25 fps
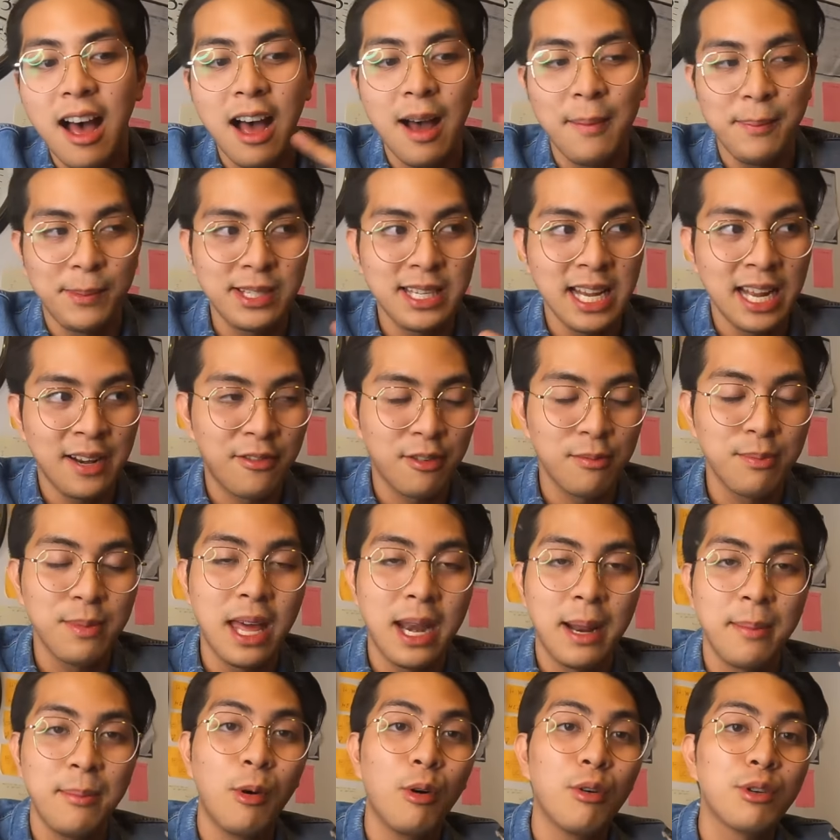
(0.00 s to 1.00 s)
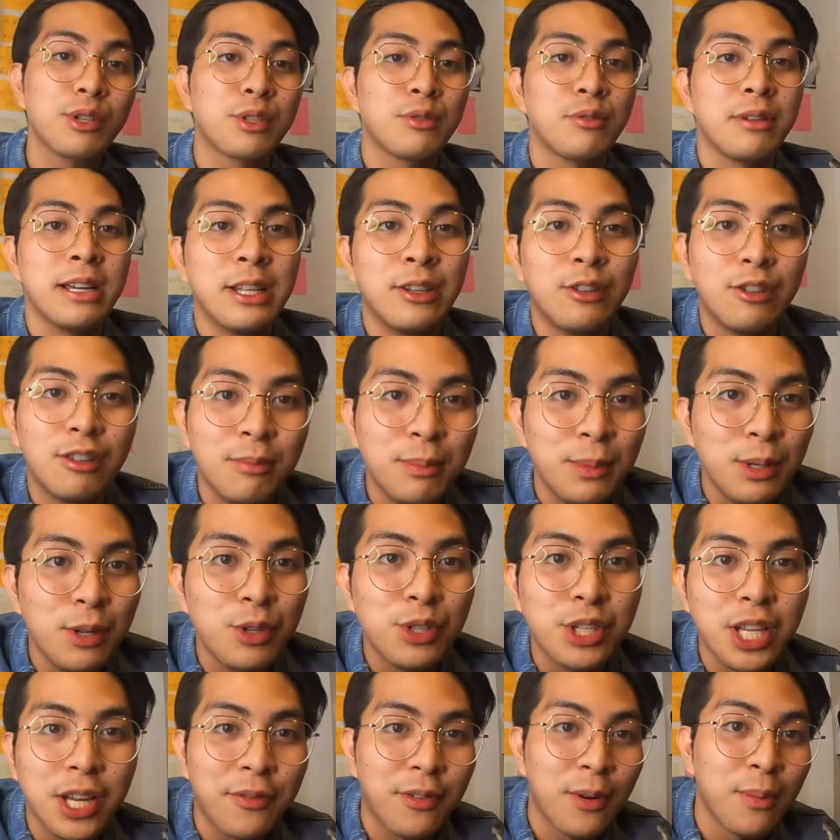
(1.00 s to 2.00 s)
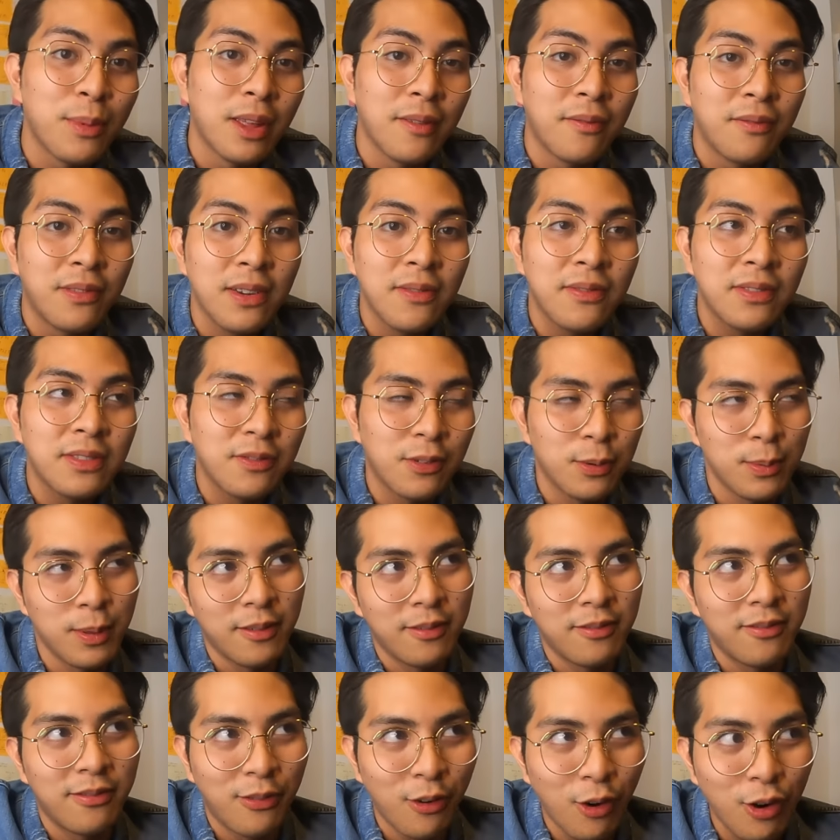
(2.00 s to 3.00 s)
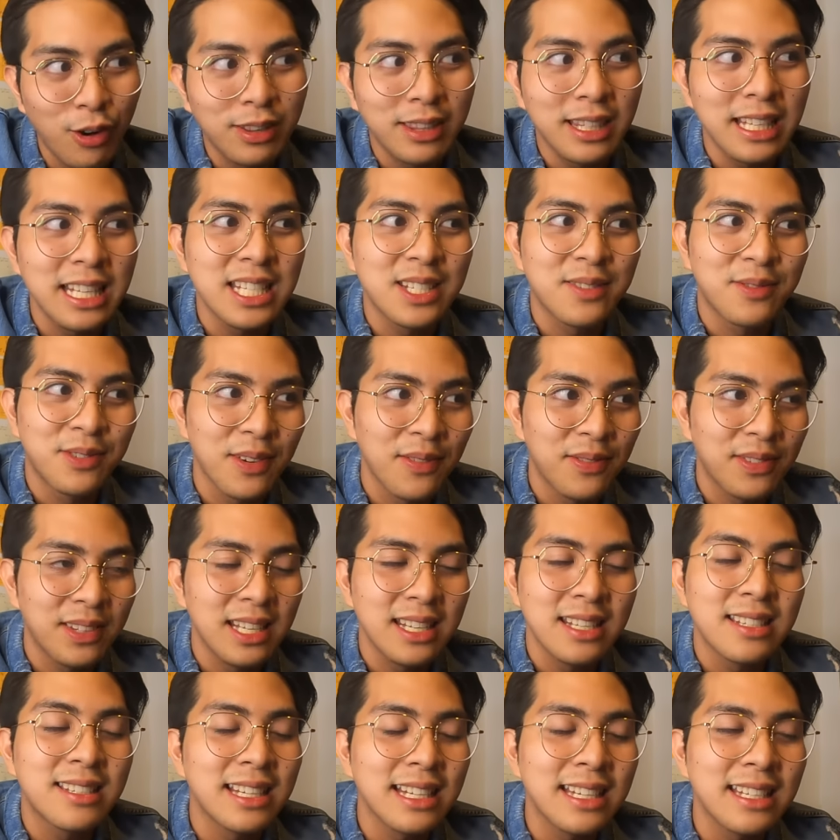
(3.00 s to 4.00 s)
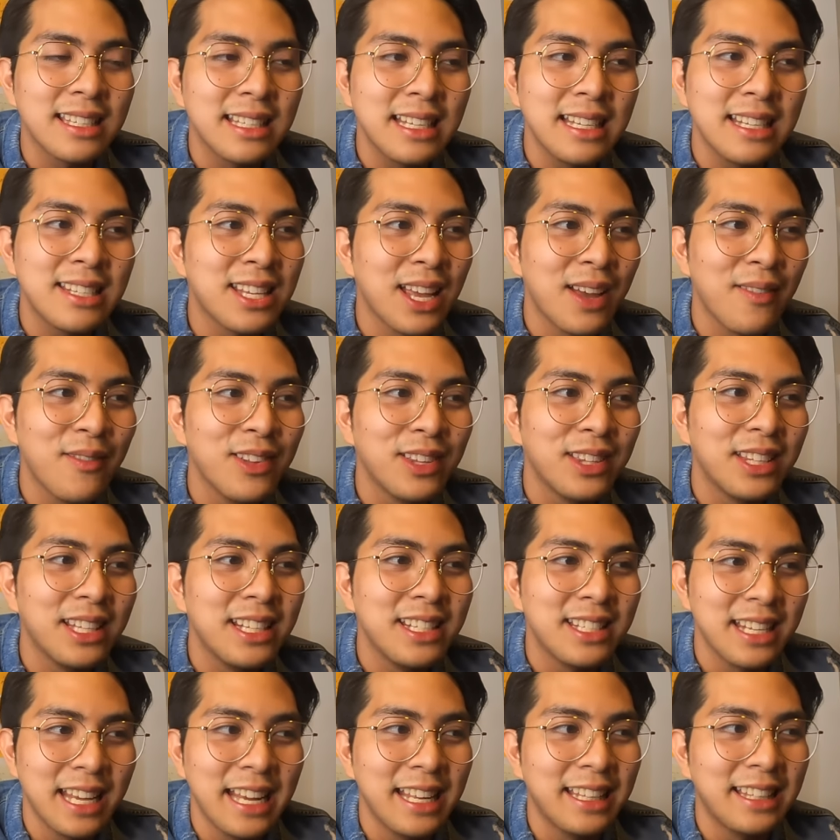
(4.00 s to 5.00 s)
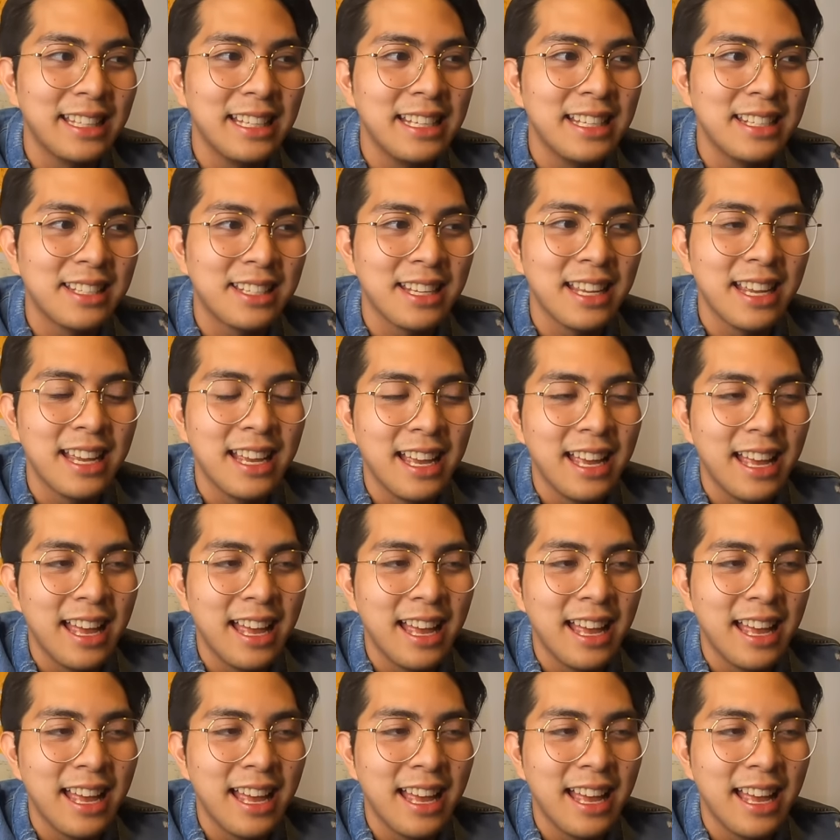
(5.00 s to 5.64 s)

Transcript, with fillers: um, aside from that i'm also into music from the fifth, from the 40s 50s 60s 70s 80s